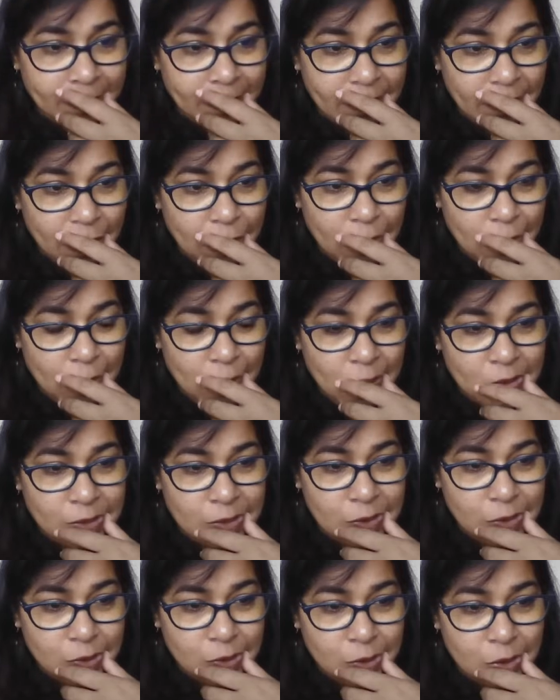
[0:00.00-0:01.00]
you want
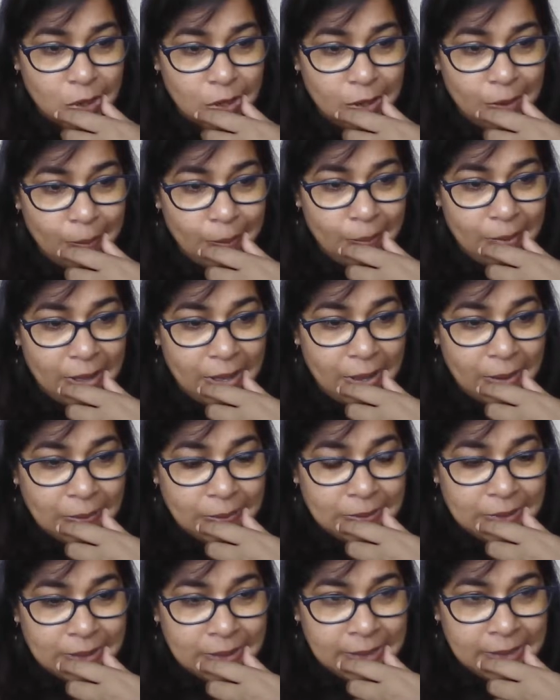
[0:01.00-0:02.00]
to talk
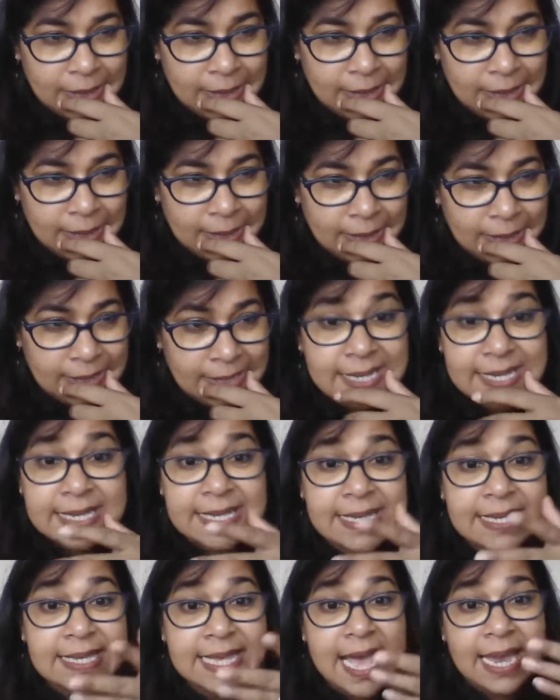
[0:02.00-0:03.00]
about
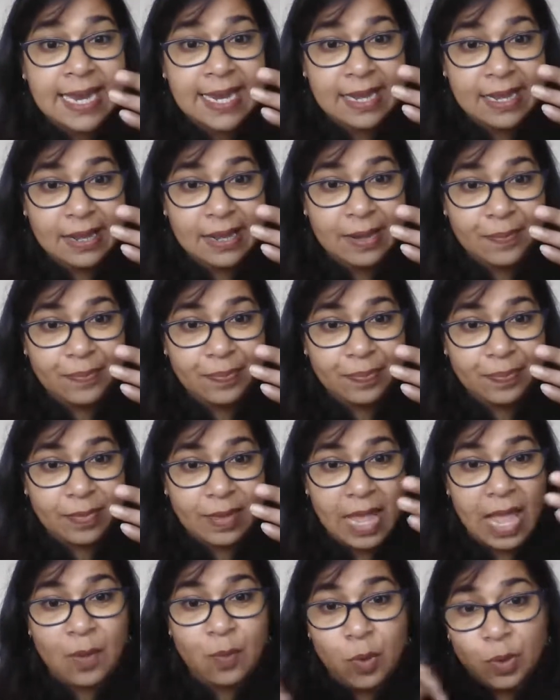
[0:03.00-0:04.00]
sign.
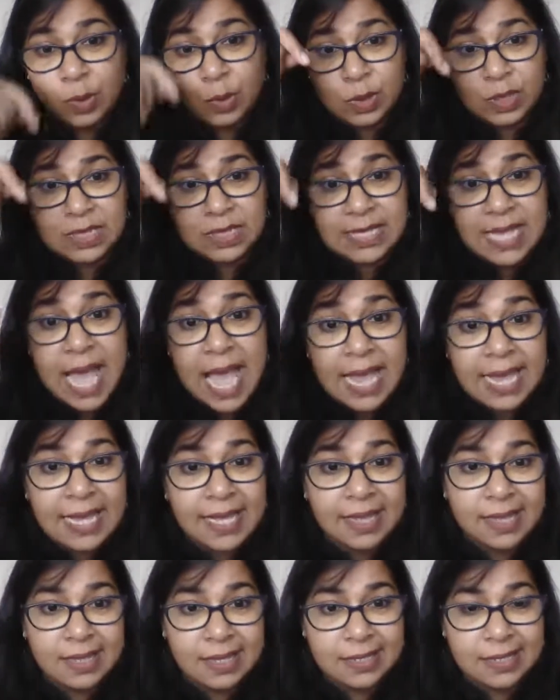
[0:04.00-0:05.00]
I want to
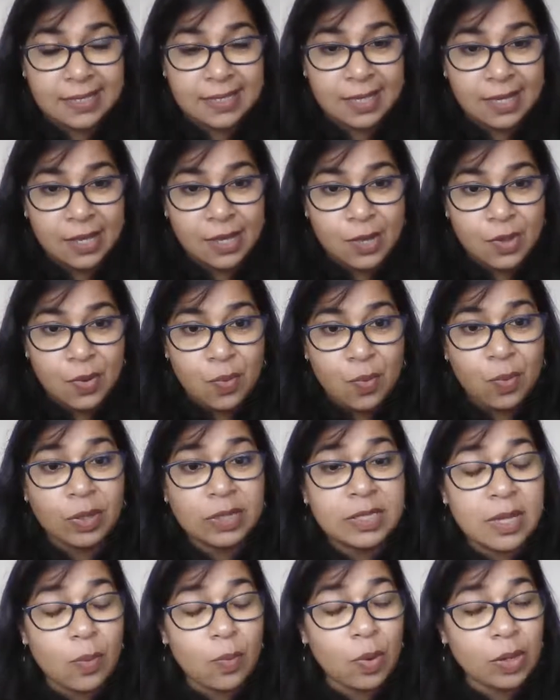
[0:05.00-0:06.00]
sign this.
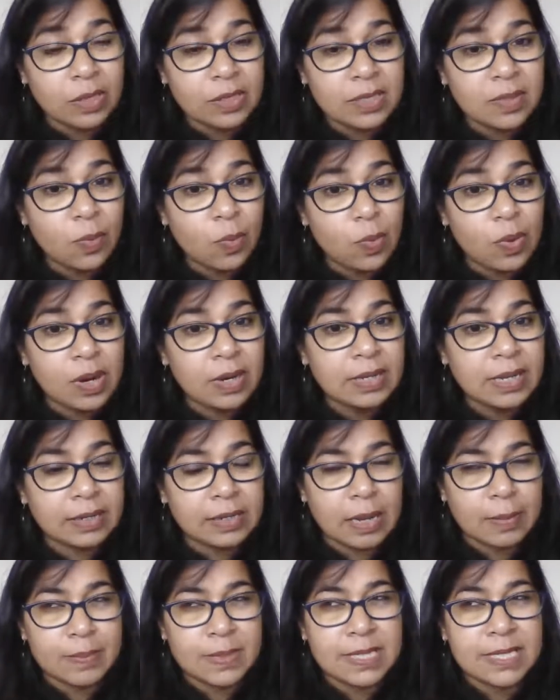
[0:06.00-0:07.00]
What is the word
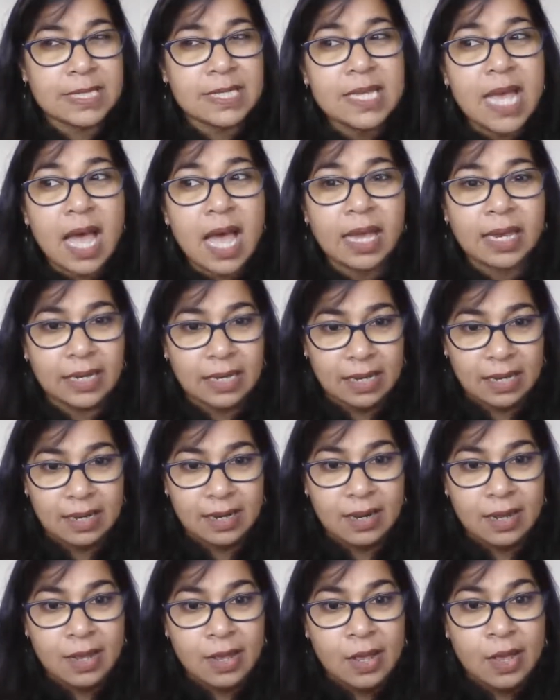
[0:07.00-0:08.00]
that comes?
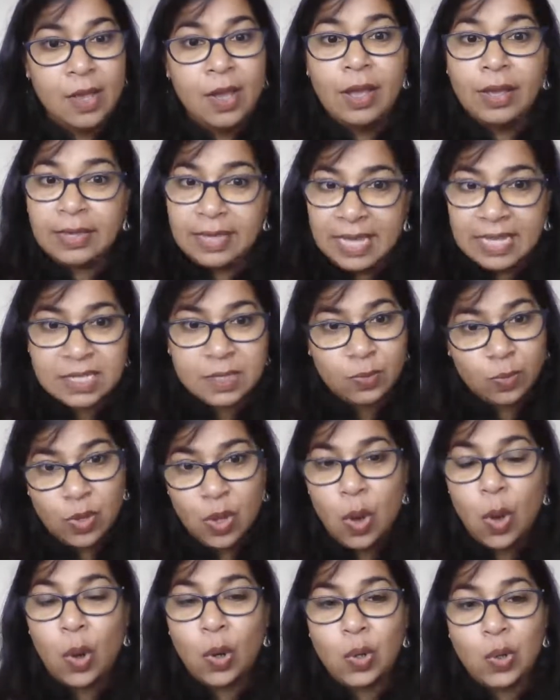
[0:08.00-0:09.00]
Sign. Yes,
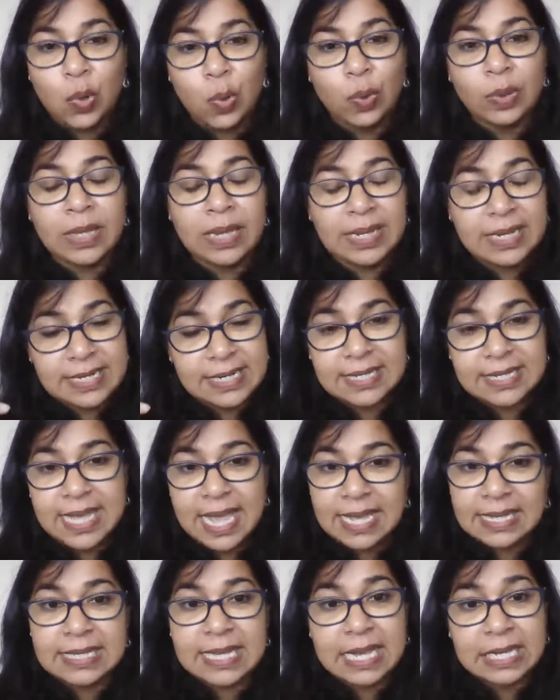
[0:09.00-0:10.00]
we all know that it is
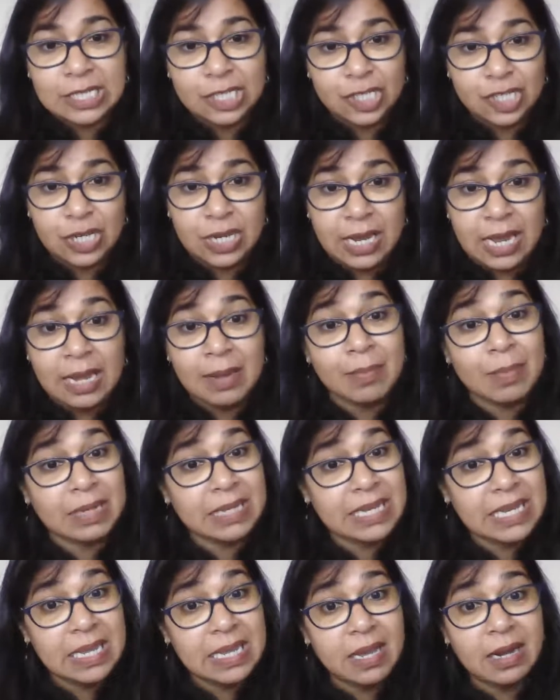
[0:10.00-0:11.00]
SIGN,
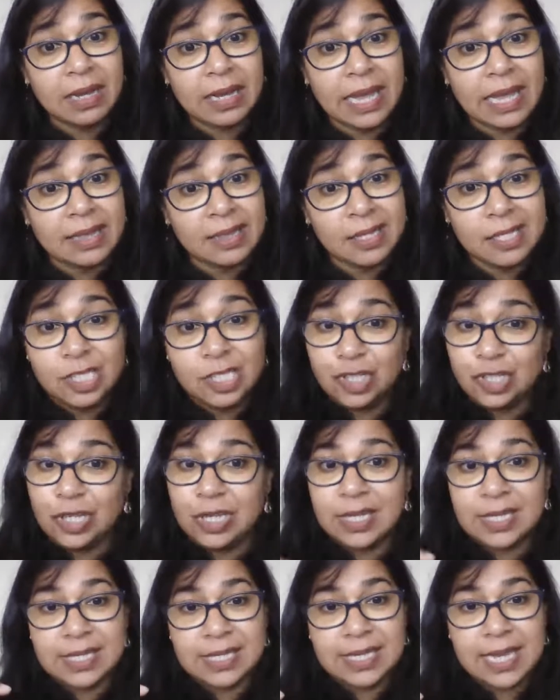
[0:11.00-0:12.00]
but here again the
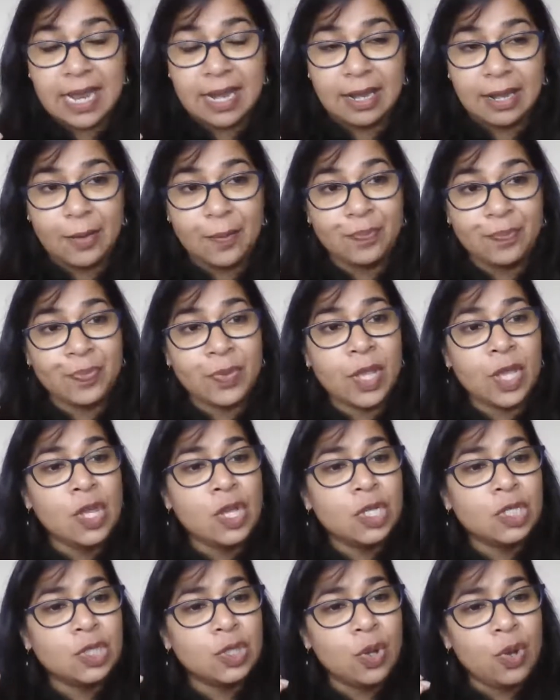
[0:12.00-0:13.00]
G is silent.
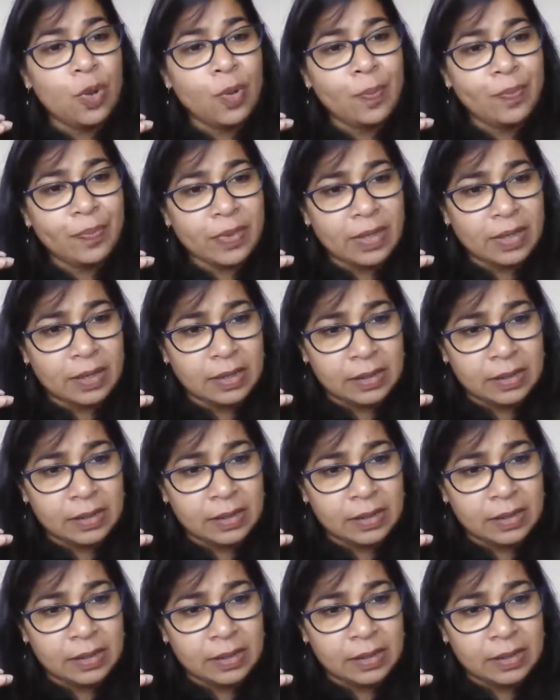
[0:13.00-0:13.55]
So,